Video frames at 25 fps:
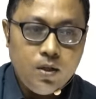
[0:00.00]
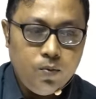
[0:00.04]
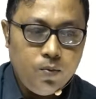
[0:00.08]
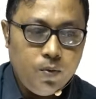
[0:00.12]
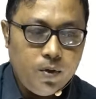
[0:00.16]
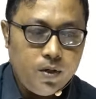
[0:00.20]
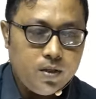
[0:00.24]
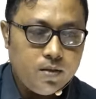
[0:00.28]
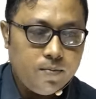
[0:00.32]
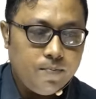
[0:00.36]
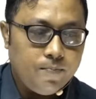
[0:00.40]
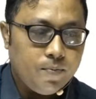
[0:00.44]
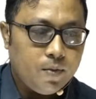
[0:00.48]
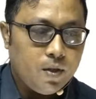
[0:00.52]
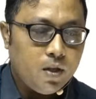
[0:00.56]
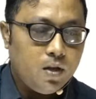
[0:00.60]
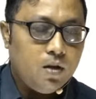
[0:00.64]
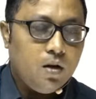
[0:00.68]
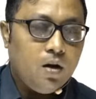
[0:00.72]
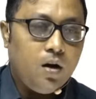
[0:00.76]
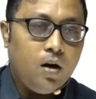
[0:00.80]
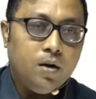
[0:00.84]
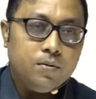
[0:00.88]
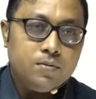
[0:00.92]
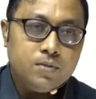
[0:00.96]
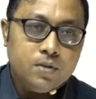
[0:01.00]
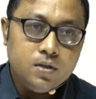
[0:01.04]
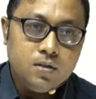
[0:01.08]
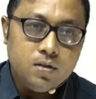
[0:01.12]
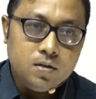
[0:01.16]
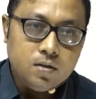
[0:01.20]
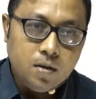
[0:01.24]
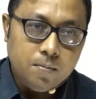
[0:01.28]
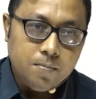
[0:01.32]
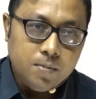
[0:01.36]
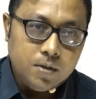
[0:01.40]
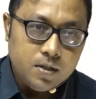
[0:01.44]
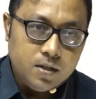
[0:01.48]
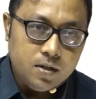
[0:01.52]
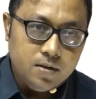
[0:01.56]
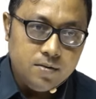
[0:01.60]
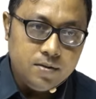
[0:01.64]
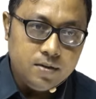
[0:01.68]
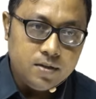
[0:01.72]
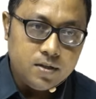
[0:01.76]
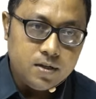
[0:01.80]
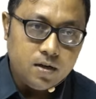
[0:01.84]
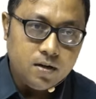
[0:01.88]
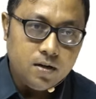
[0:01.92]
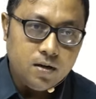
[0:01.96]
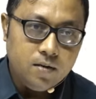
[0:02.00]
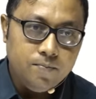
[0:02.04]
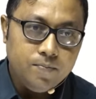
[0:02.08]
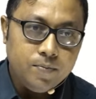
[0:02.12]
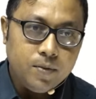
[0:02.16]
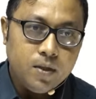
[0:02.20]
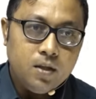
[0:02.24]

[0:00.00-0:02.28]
with obsessive compulsive disorder,